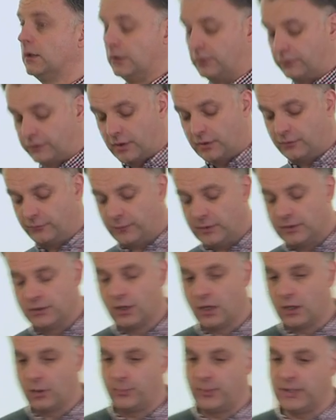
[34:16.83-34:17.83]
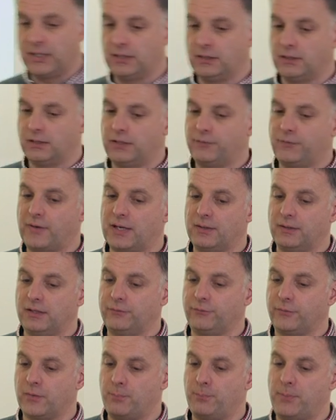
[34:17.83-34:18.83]
So if we're not appealing,
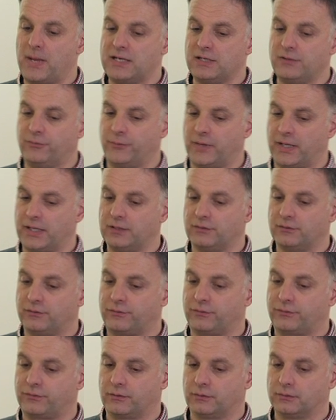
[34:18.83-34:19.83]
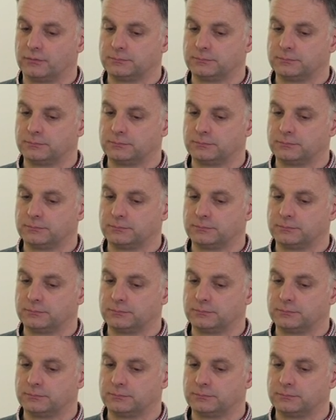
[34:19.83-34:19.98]
if the benefits,